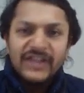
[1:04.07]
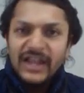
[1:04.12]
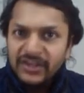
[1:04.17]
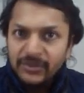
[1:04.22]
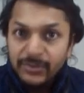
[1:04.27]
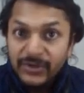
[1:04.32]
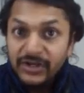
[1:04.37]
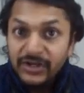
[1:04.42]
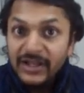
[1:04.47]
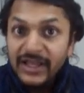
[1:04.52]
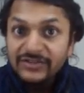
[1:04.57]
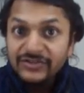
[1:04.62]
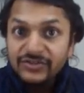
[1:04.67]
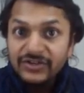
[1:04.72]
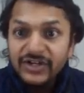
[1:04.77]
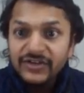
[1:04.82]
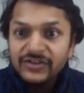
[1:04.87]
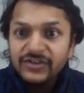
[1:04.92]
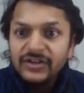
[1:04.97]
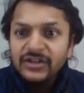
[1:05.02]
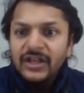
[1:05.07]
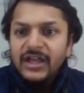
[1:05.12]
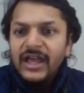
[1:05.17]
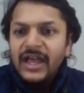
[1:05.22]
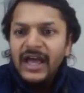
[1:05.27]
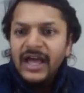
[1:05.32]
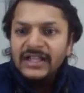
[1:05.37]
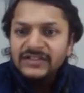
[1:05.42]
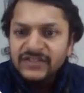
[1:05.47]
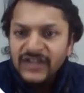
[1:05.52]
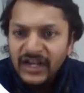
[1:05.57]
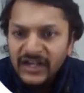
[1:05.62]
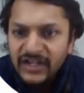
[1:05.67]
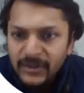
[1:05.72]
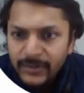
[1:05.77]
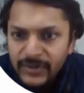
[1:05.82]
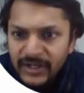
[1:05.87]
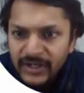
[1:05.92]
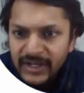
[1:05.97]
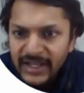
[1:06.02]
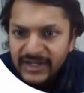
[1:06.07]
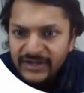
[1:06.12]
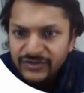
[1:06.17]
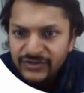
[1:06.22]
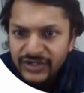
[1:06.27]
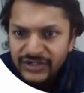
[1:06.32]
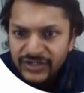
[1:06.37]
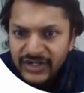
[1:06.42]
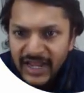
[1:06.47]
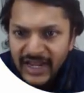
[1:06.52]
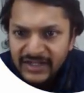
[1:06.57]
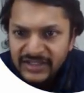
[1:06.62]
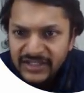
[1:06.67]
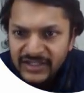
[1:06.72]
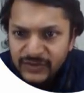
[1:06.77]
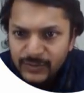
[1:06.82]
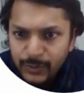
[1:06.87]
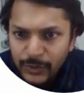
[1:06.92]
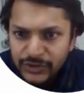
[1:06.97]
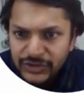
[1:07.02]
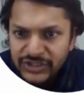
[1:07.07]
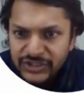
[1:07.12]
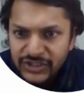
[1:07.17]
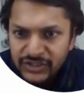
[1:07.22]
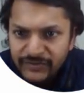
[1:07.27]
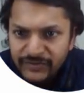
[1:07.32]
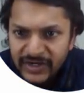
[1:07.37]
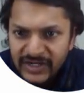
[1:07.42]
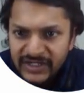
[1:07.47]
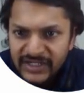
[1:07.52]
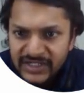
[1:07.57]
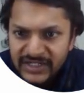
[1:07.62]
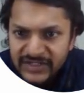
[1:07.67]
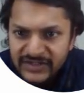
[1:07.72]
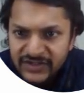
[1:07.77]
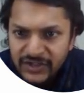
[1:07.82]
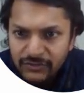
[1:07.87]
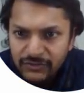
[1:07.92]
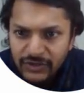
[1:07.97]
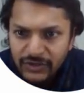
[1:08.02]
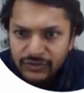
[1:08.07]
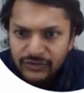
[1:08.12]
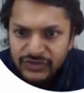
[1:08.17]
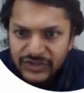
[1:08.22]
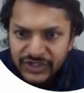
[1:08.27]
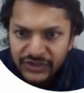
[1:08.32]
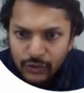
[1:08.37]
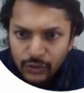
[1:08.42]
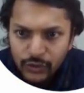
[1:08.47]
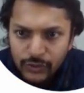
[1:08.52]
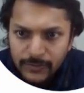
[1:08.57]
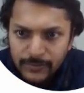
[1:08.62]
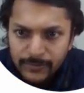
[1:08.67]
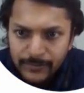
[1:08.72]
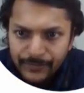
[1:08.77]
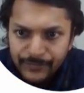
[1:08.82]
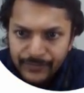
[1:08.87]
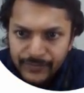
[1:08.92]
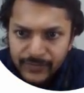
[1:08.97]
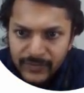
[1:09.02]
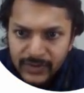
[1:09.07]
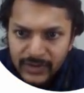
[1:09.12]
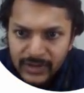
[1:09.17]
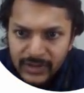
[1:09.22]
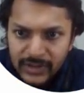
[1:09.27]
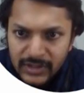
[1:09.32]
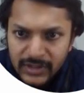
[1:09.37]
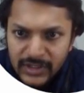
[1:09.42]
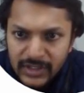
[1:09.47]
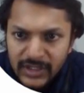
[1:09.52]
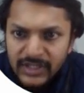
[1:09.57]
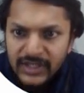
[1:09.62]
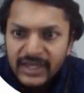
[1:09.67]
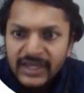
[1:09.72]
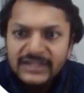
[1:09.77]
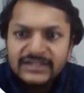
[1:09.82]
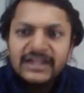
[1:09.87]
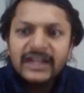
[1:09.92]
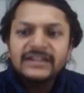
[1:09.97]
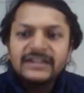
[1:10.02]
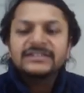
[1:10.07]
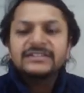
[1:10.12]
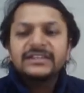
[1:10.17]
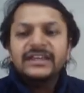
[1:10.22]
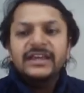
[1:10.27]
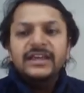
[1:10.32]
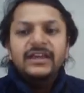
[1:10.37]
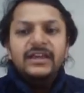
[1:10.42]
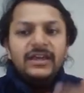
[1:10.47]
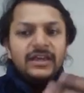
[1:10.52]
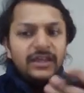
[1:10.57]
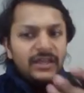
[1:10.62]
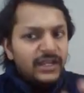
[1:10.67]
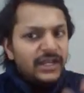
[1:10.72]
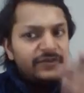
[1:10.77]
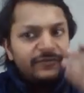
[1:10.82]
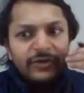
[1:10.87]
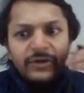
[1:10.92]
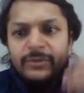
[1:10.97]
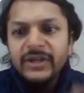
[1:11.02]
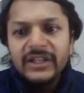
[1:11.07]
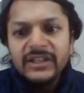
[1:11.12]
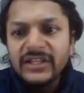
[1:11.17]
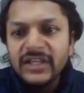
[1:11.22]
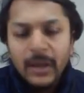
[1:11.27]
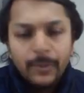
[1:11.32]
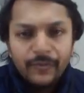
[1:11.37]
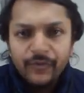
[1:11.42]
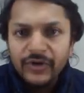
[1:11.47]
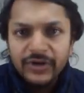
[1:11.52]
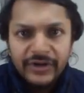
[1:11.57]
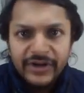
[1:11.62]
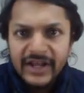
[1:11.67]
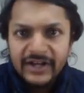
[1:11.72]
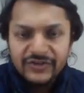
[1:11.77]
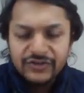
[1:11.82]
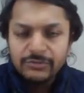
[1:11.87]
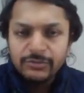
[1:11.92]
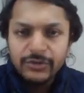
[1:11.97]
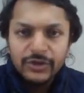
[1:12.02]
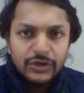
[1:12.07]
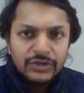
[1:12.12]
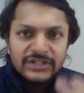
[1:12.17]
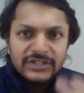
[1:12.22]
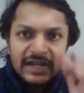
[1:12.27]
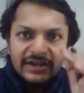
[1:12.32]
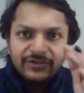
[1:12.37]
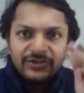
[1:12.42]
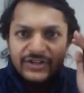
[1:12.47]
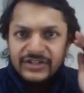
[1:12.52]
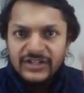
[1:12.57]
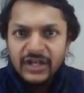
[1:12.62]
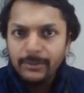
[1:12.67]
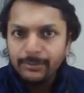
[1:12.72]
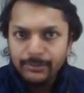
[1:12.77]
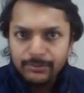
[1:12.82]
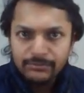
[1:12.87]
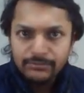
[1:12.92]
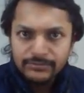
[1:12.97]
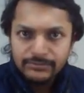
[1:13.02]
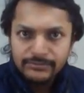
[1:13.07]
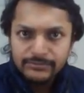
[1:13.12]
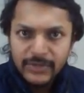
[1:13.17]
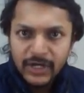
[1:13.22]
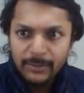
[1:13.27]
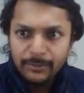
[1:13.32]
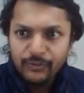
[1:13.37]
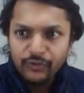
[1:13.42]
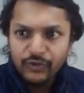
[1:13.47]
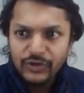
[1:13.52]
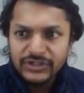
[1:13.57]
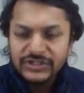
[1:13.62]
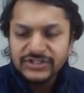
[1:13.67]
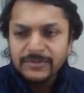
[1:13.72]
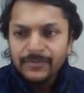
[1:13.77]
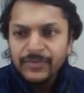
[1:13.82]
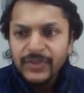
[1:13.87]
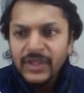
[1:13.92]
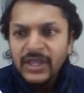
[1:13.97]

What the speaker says: centripetal acceleration, and centripetal acceleration at this position when t is equal to zero is, let us say, it will be in the upward direction because center is upwards.